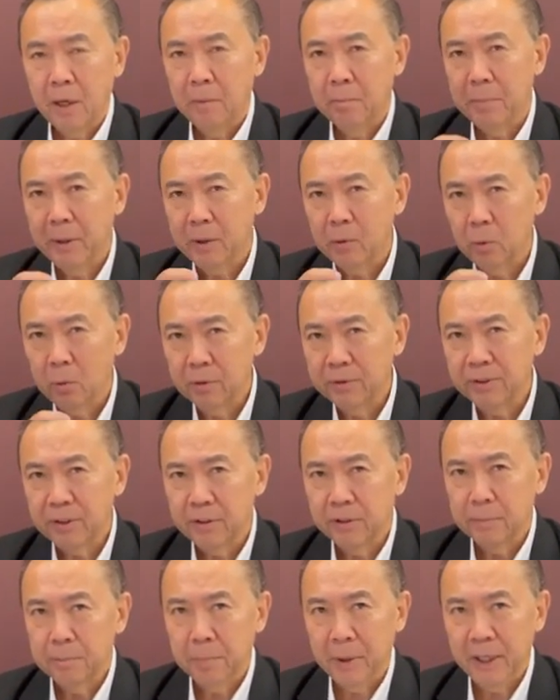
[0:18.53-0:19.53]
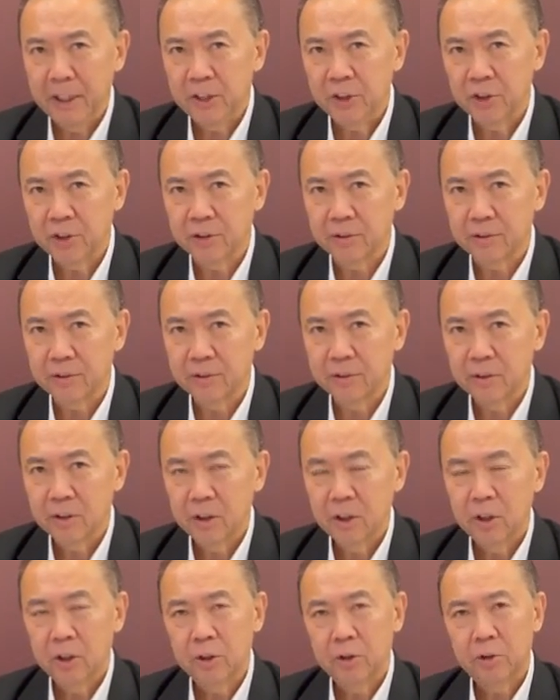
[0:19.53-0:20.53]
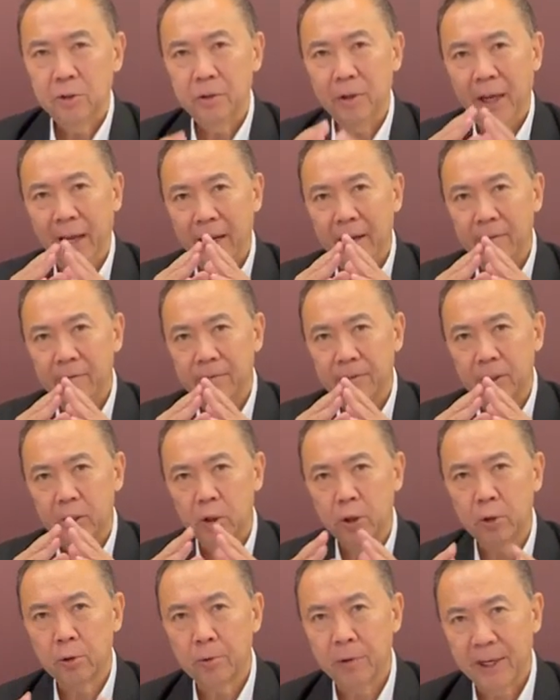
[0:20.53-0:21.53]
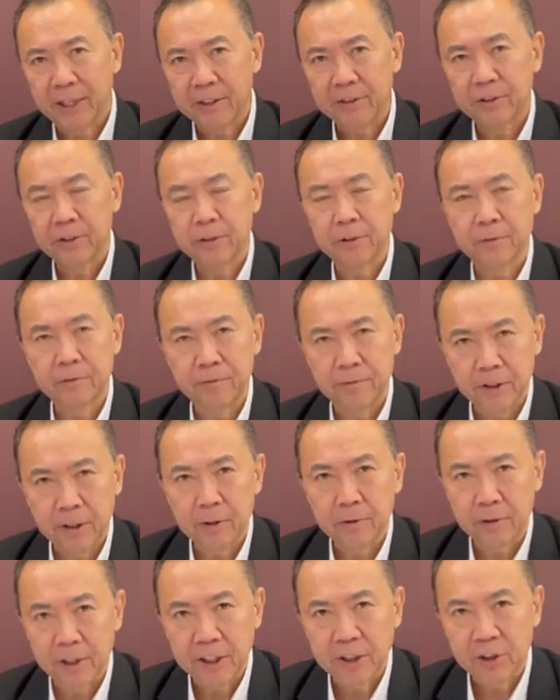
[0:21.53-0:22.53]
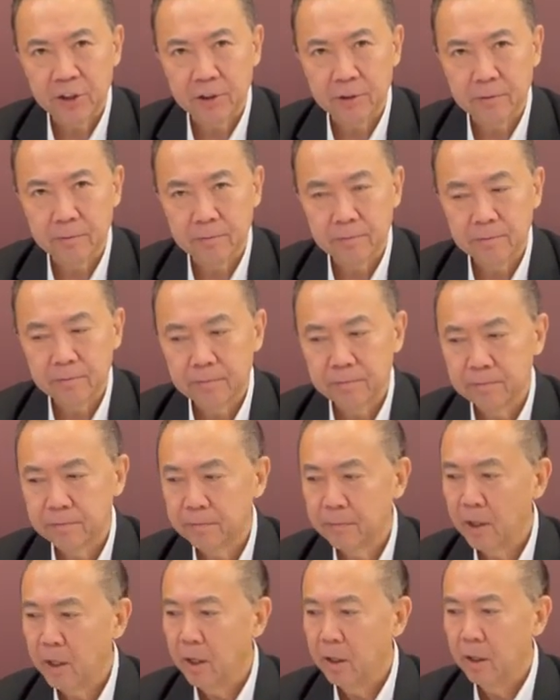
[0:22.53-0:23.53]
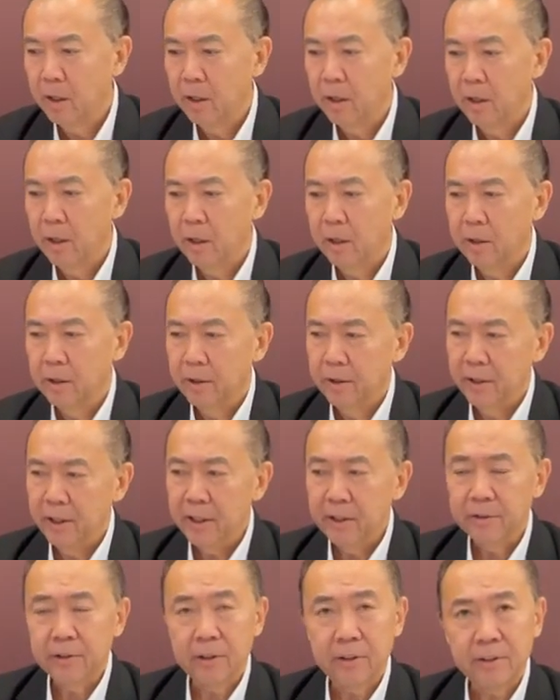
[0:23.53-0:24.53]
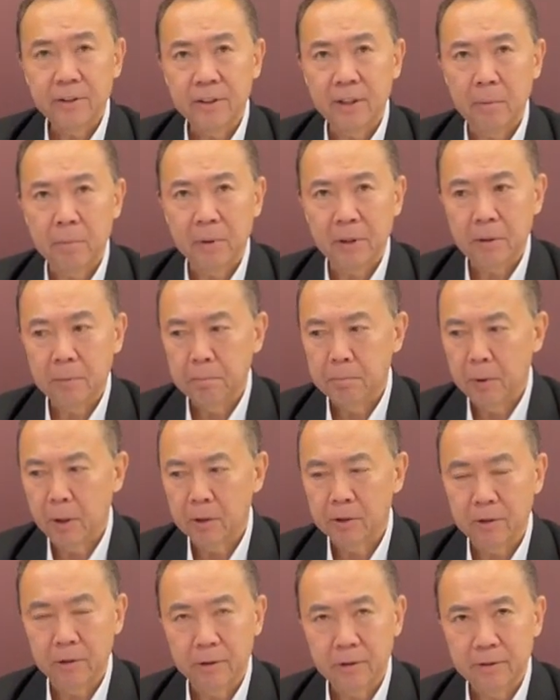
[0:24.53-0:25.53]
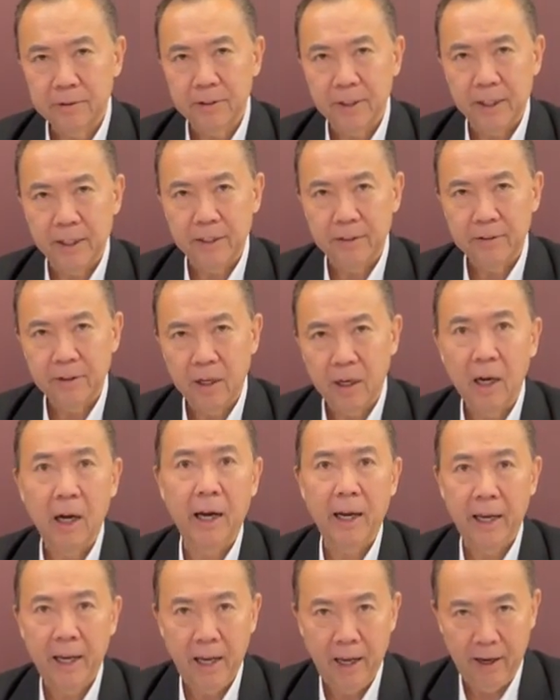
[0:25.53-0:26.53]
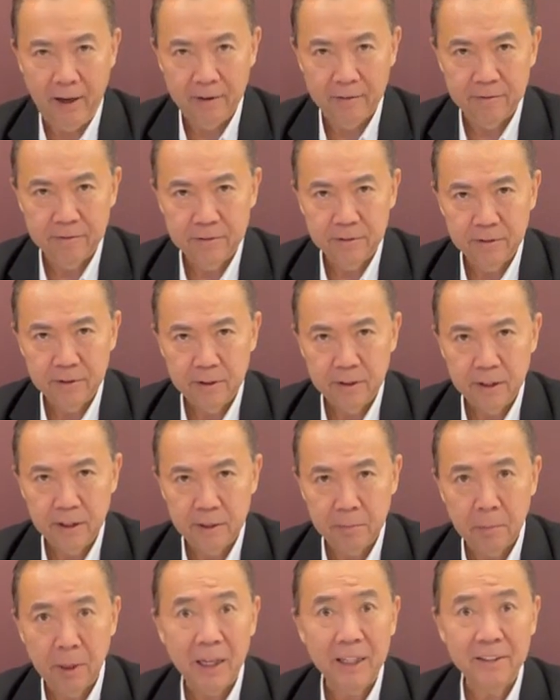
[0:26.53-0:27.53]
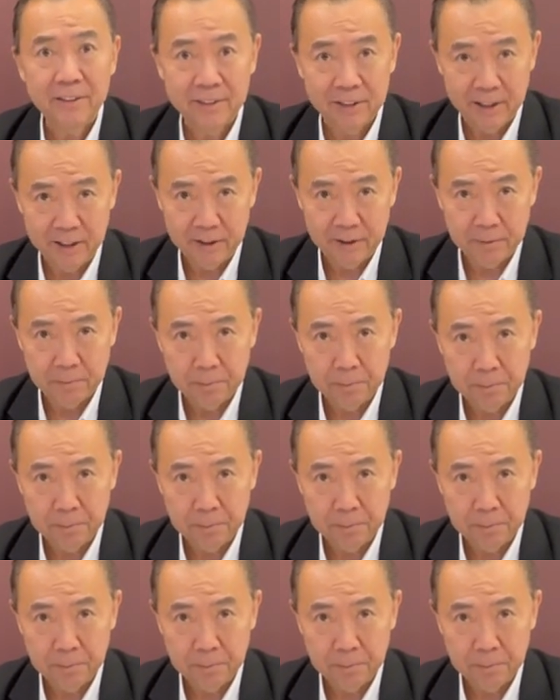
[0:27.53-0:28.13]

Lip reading: but also the patience to have the correct configuration. These are some of the bottles that I have in my cellar,